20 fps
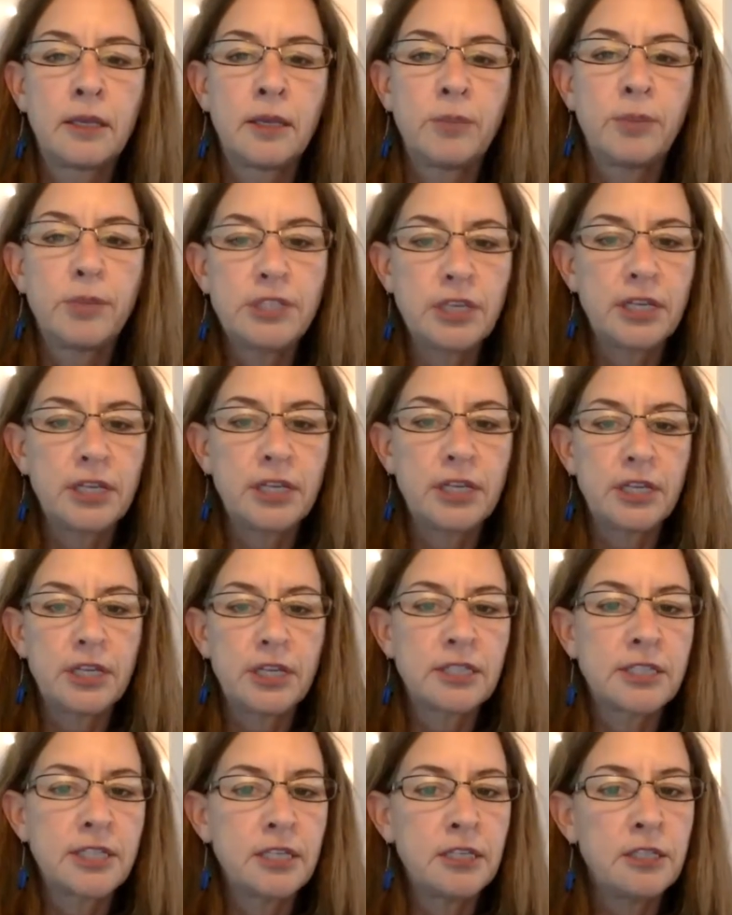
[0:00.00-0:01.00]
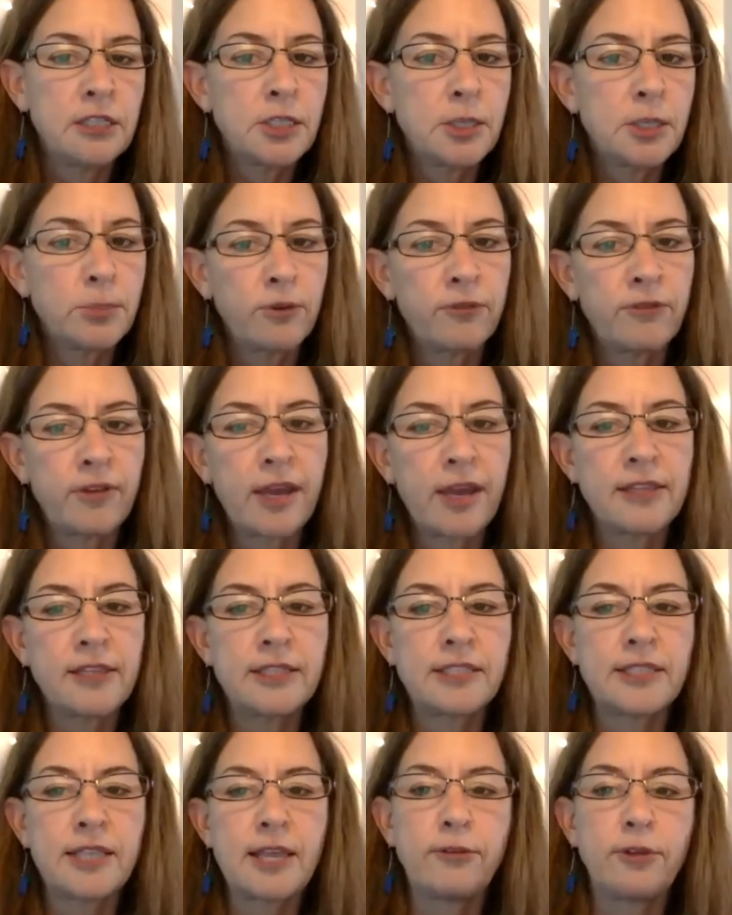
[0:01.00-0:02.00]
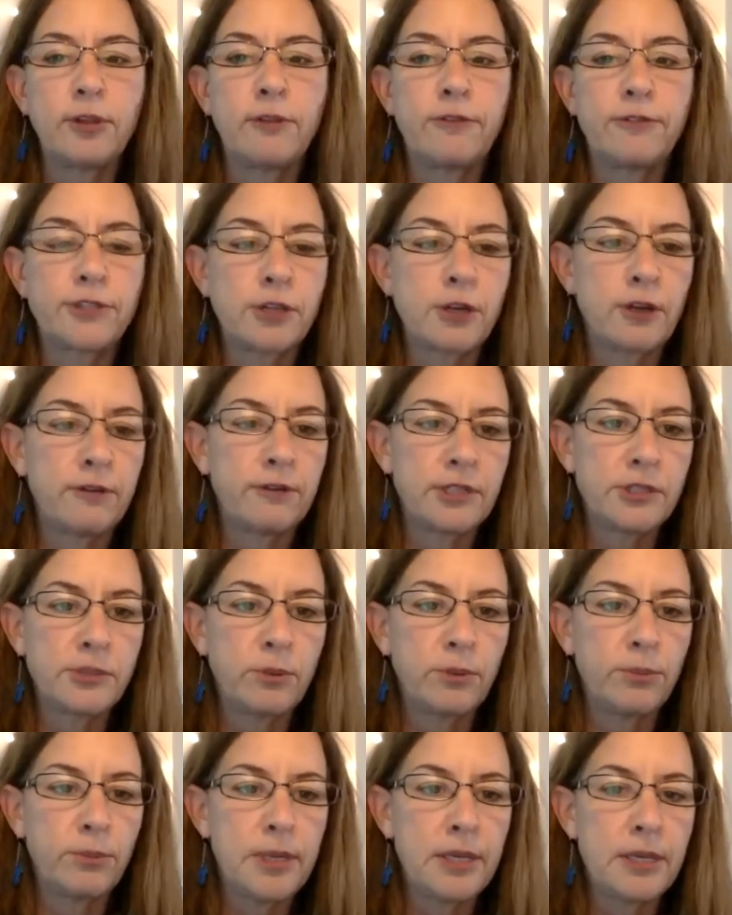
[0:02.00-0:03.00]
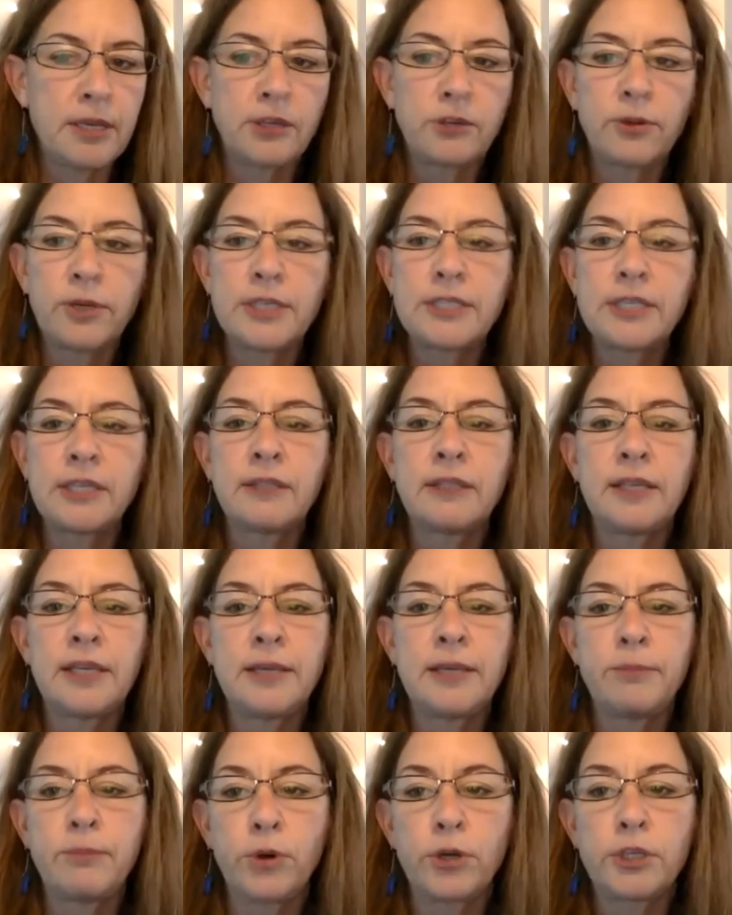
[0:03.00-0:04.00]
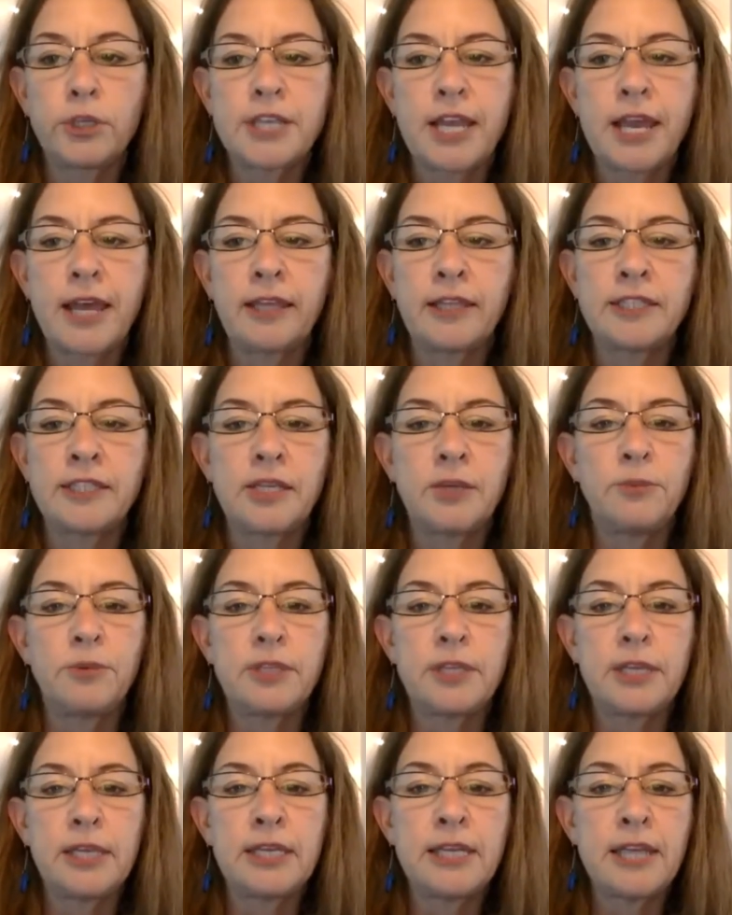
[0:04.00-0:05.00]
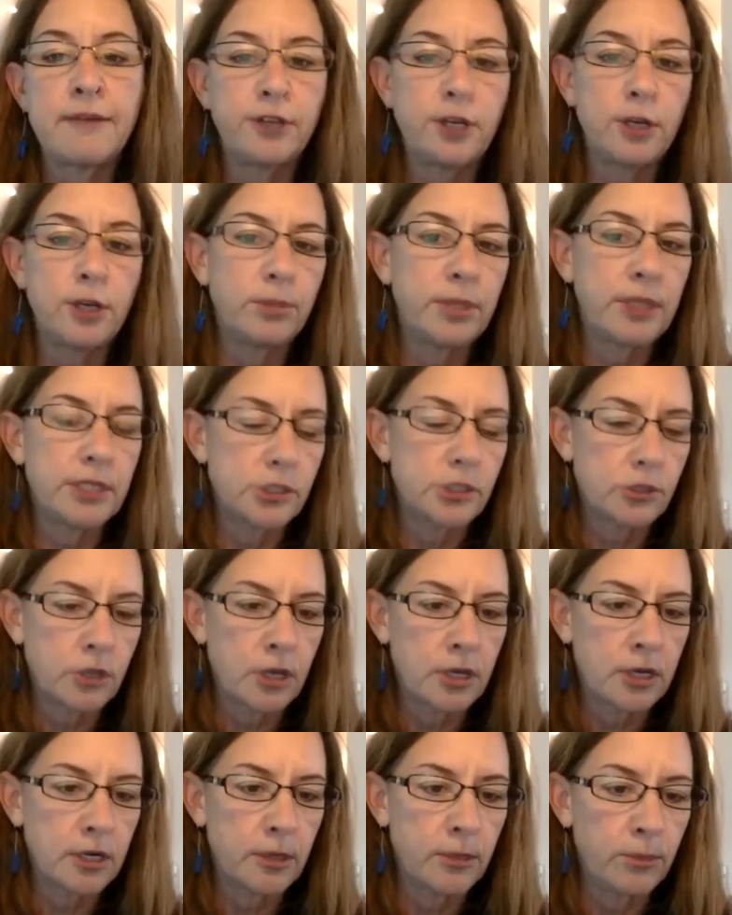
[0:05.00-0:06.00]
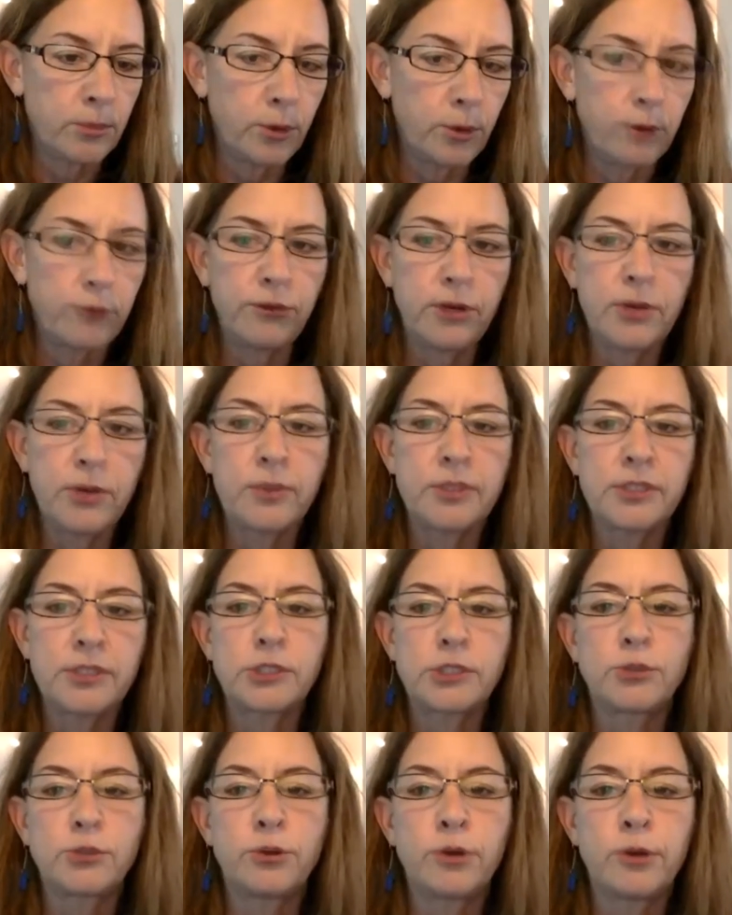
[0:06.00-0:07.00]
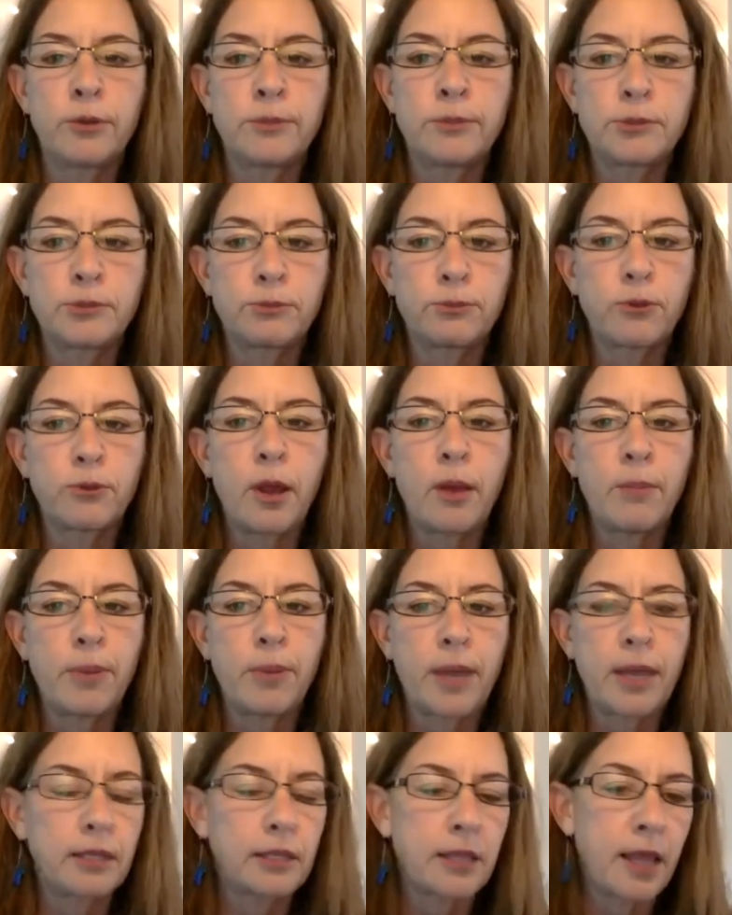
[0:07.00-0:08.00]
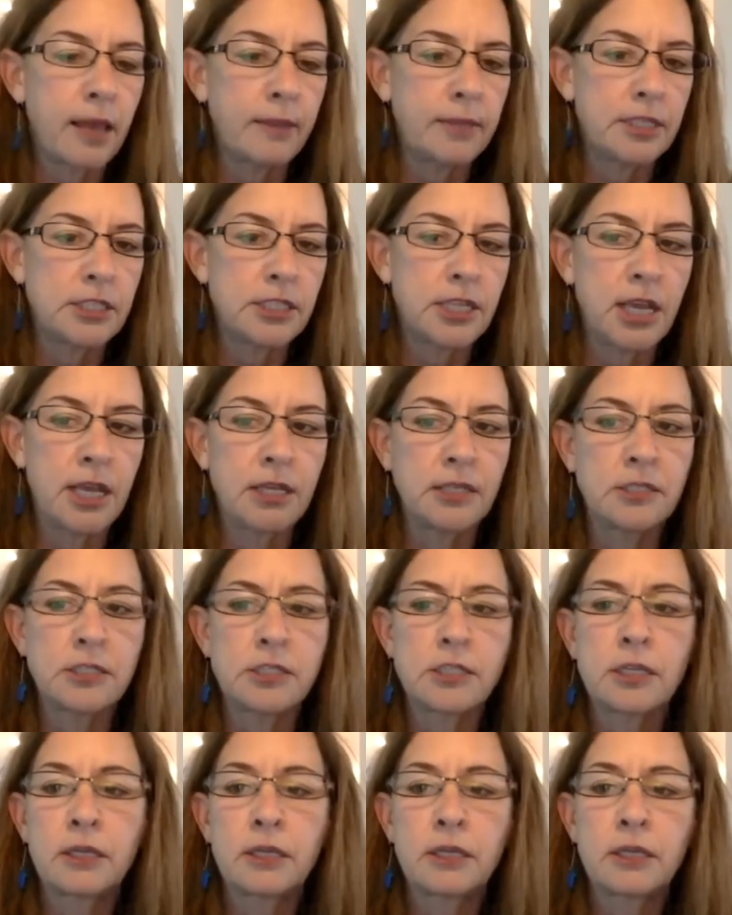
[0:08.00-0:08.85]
But to continue to provide this level of service will be increasingly more challenging with the inevitably stronger and more frequent storms wrought by climate change.